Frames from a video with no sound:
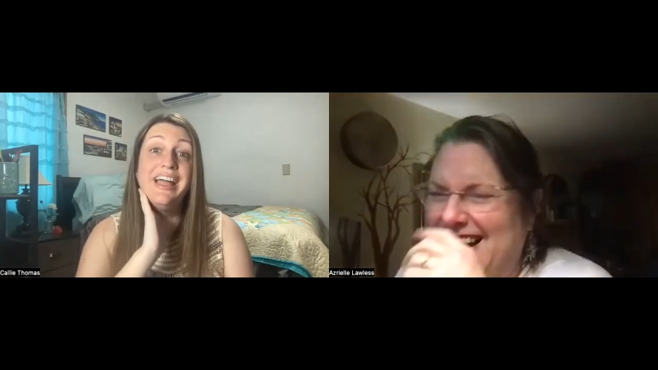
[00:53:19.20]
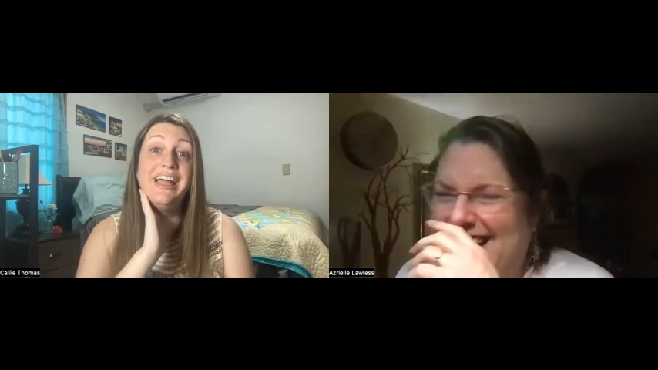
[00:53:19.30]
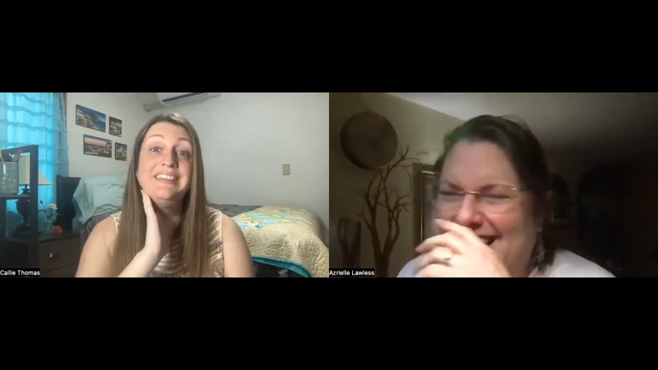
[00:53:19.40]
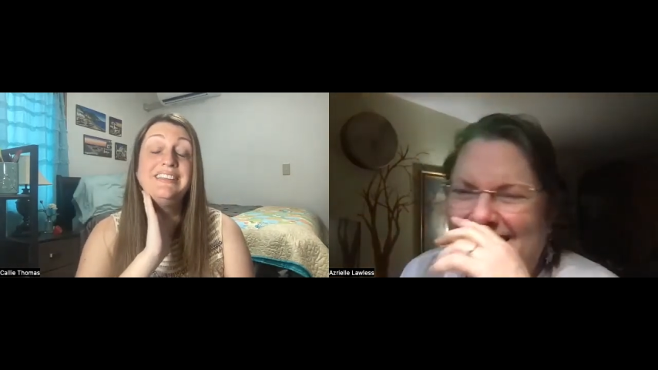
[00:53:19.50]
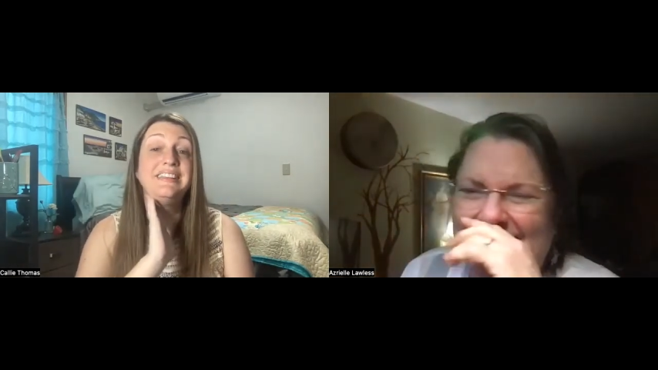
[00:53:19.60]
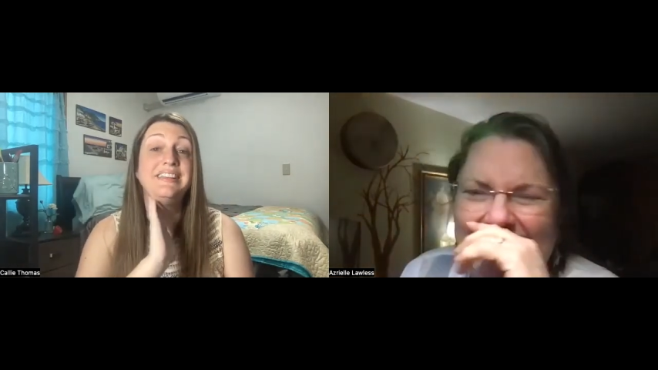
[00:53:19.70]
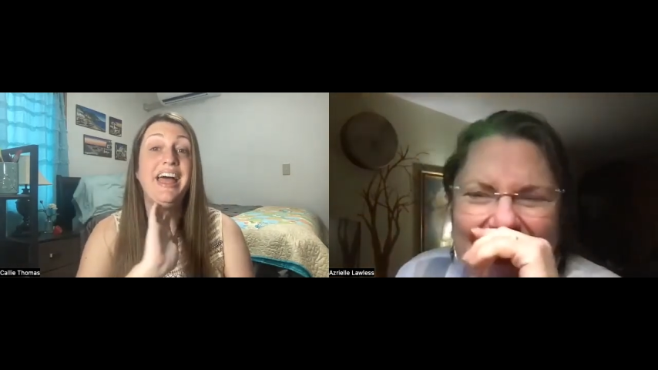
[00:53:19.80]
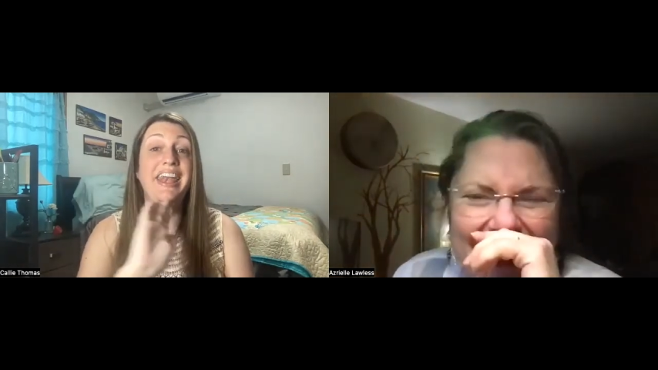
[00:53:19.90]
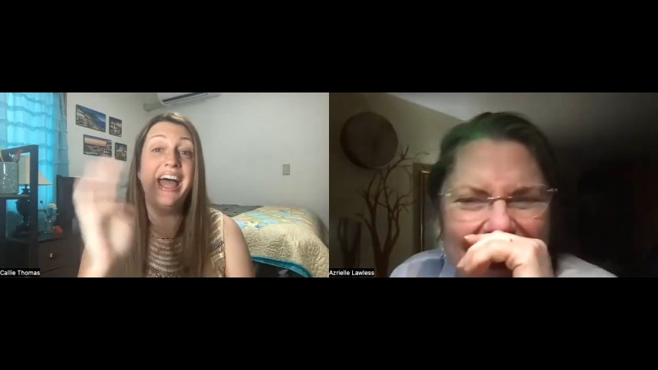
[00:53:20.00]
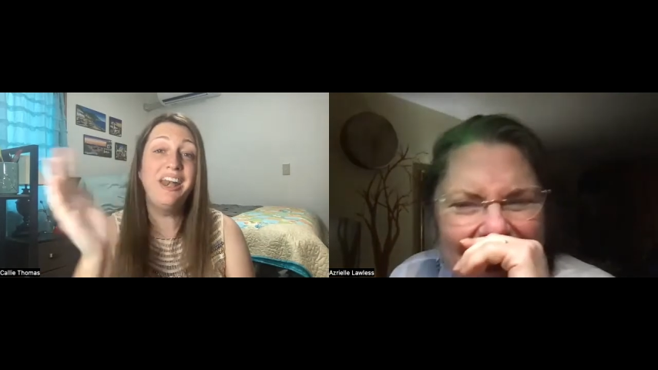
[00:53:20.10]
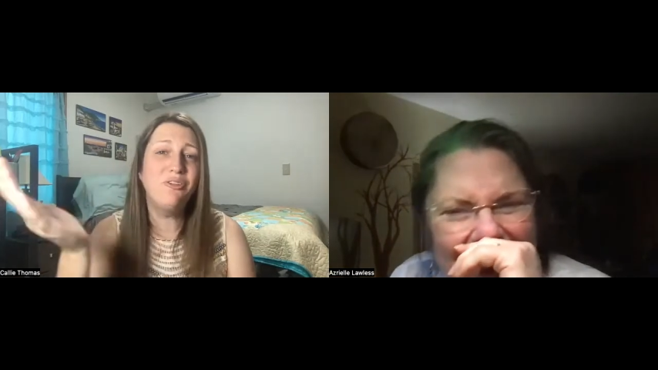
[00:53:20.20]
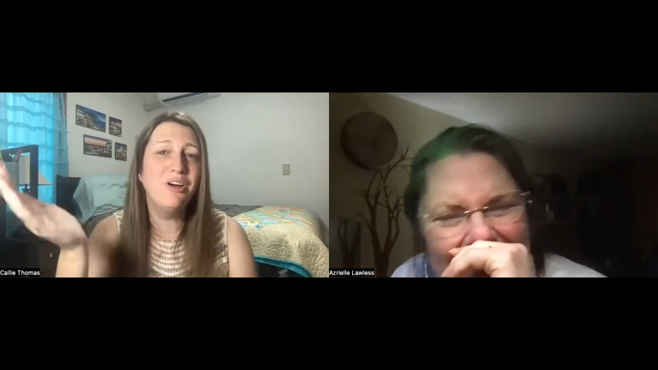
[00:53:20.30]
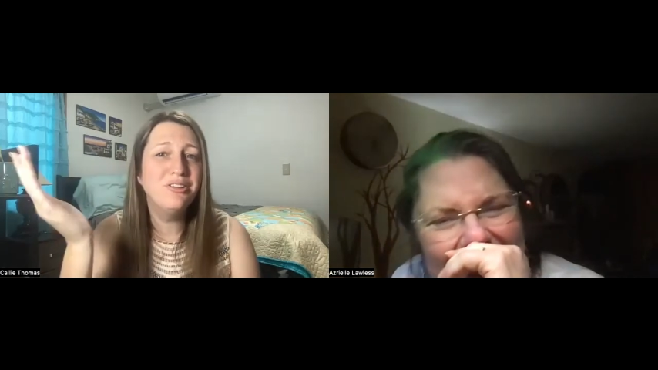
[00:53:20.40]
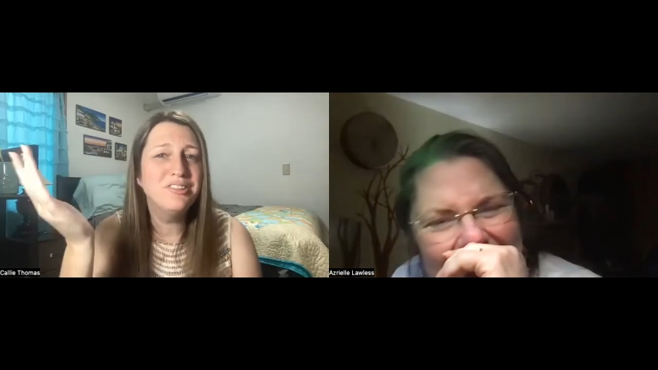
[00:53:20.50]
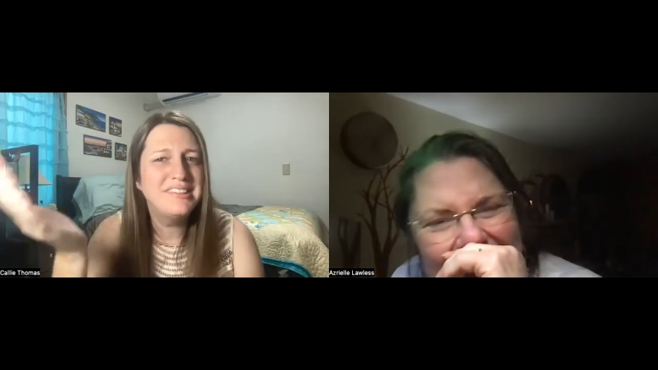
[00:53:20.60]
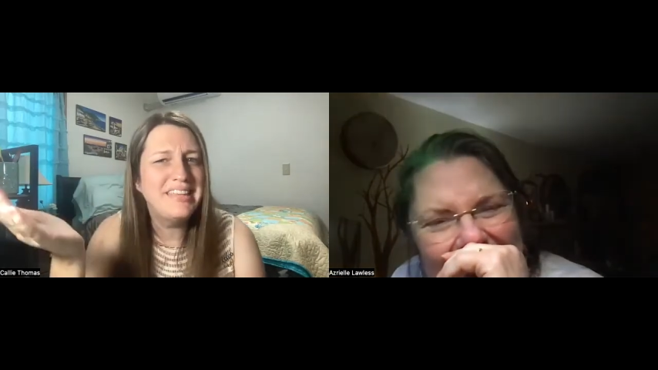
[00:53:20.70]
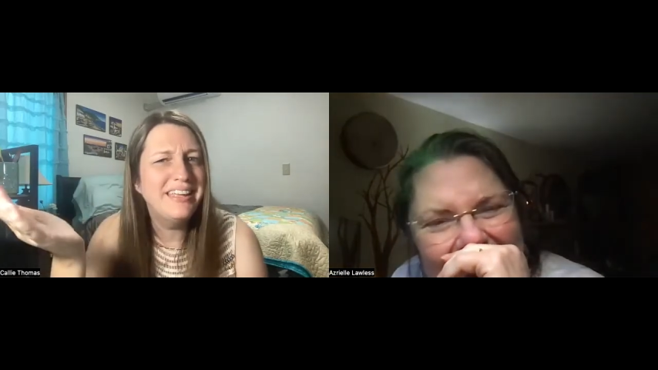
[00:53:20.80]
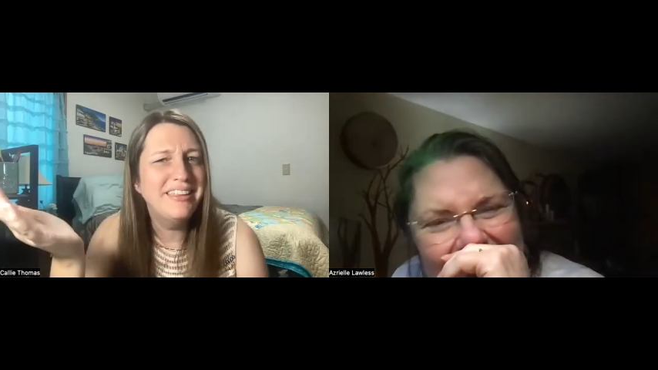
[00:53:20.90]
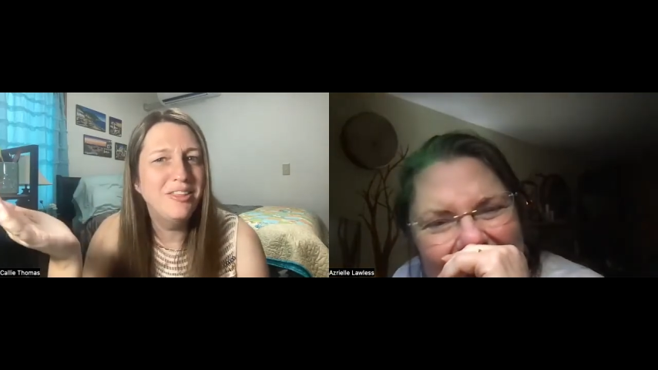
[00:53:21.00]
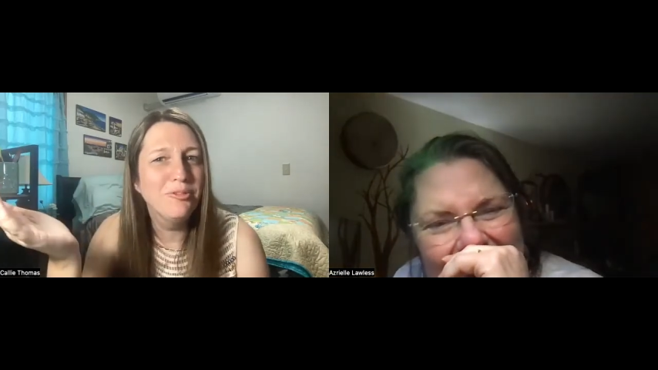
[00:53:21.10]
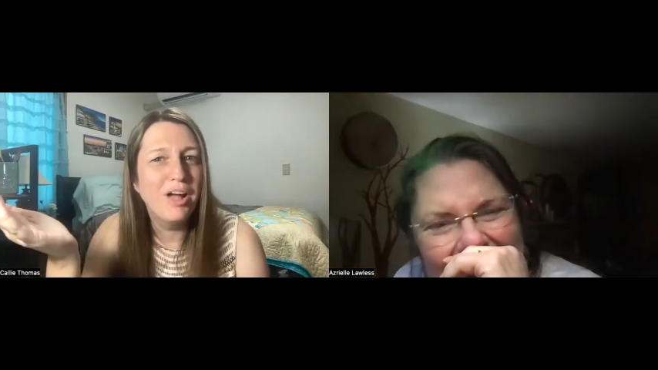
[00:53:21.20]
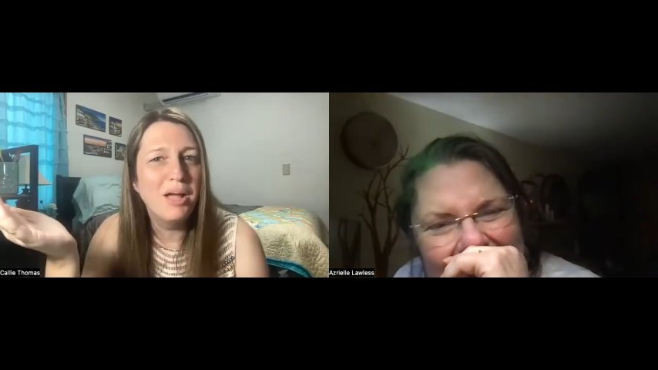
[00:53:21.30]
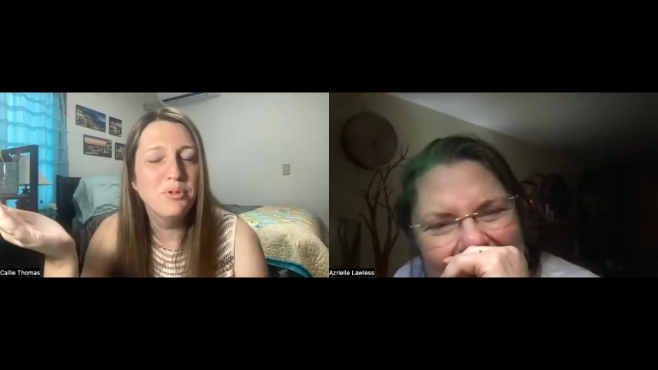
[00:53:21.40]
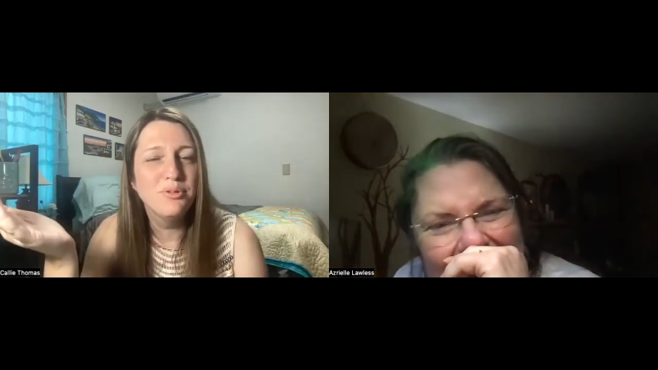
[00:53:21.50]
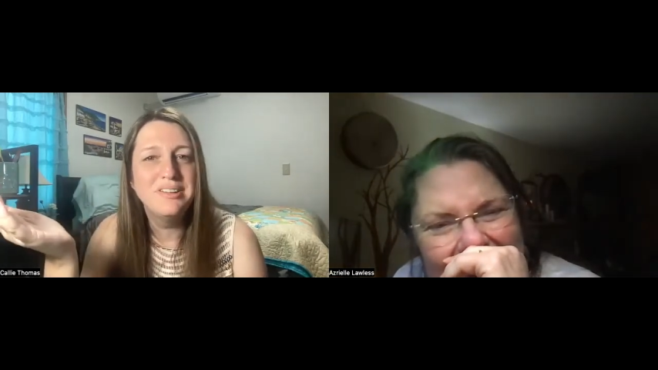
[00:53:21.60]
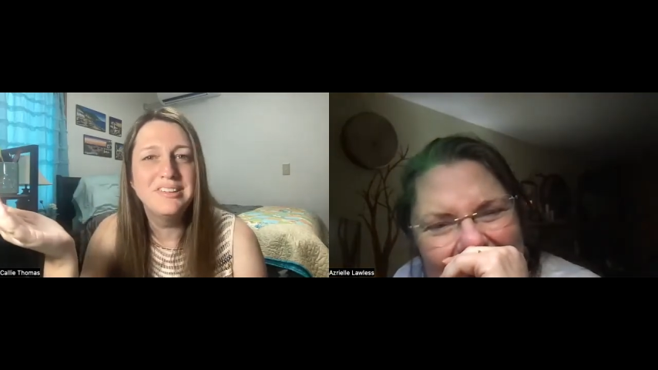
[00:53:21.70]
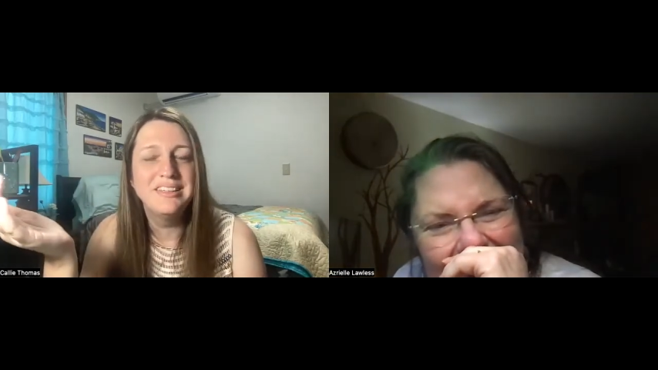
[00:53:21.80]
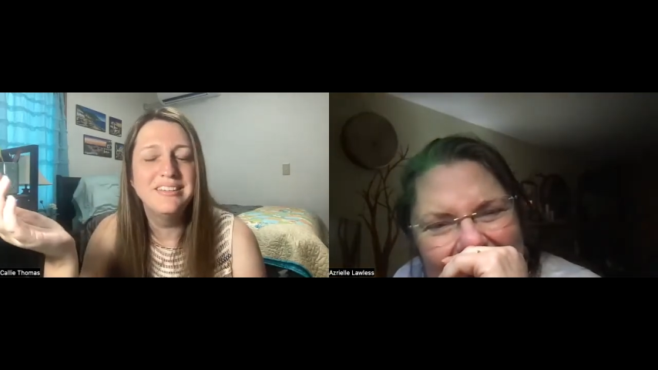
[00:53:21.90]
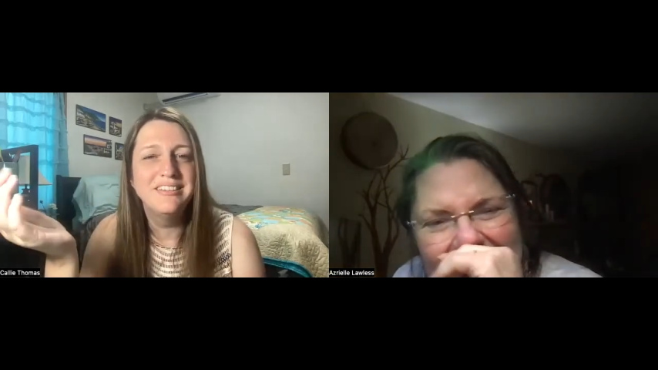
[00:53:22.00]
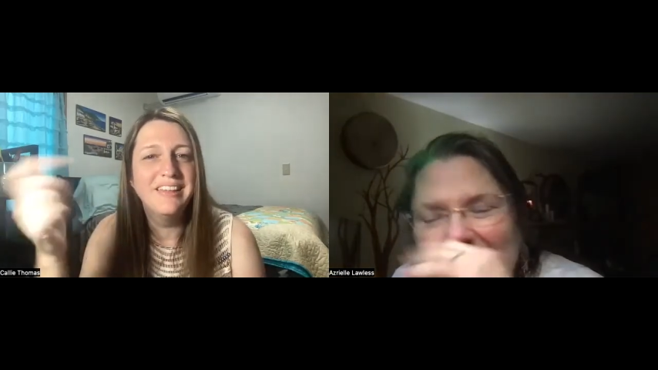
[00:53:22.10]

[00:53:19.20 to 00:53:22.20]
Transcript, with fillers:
Speaker 1: it's and I don't understand the rhyme or reason,